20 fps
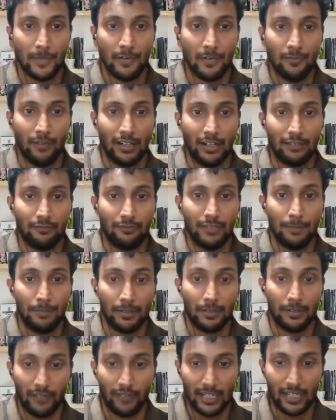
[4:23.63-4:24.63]
what we
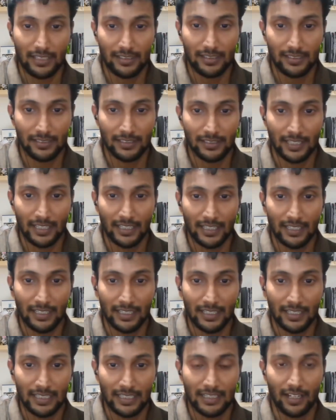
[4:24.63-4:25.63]
provide
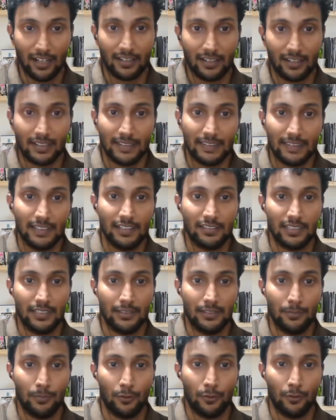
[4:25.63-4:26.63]
in our research is we
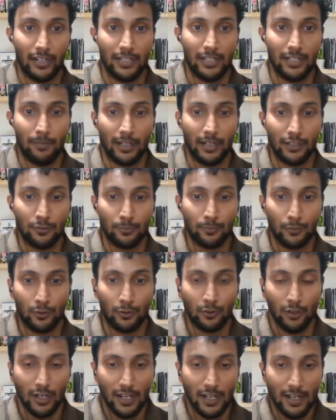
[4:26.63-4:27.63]
provide much more
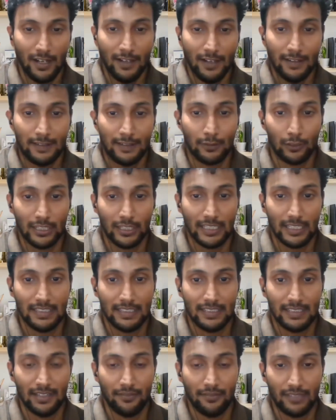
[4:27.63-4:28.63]
solid
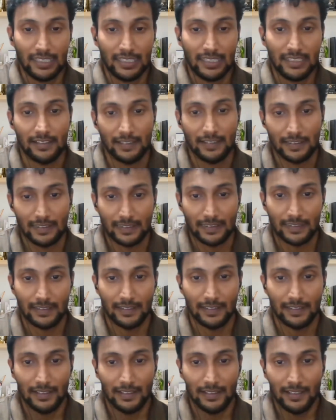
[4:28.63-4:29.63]
evidence
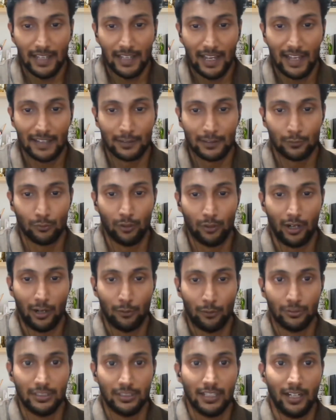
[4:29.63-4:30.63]
as to how
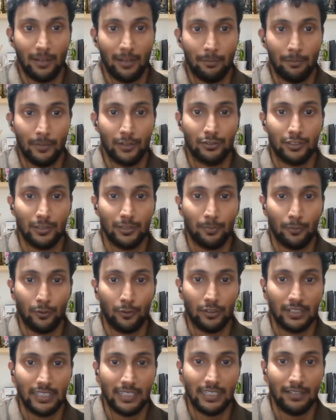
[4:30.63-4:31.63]
the Hambantota
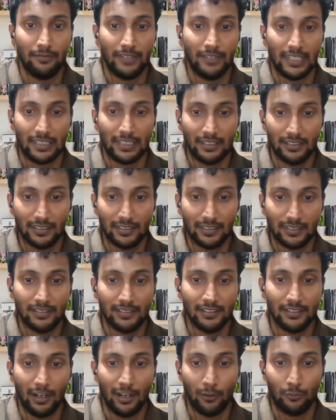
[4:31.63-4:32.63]
Port deal went
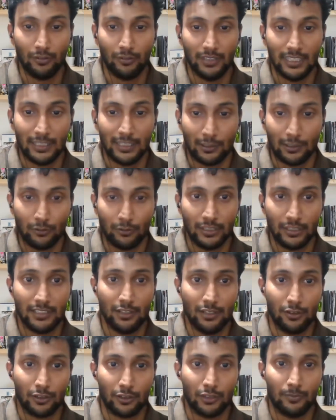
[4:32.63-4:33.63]
down, including the
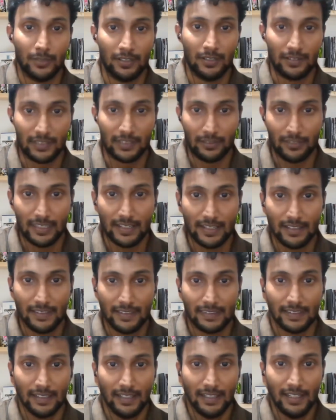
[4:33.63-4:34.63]
documentary evidence,
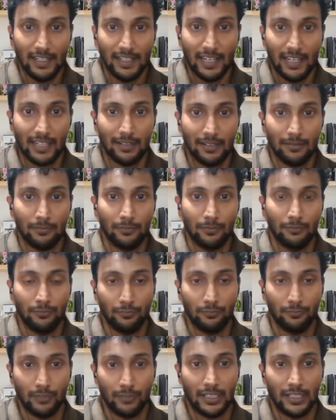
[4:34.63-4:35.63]
and
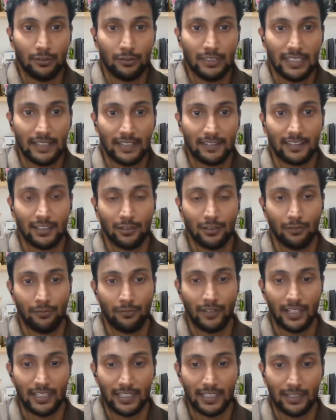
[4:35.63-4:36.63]
went to the extent of
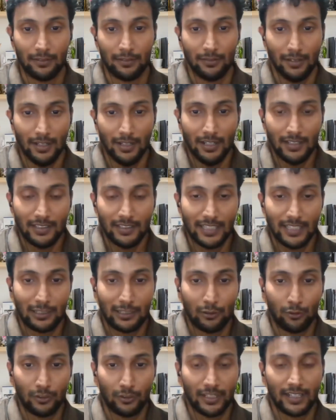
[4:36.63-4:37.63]
finding that
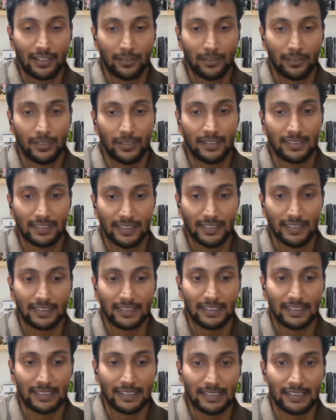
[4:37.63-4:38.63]
loan agreements doesn't
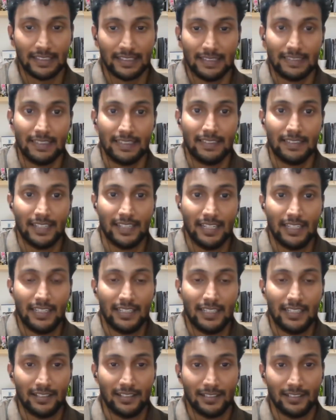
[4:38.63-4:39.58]
consist any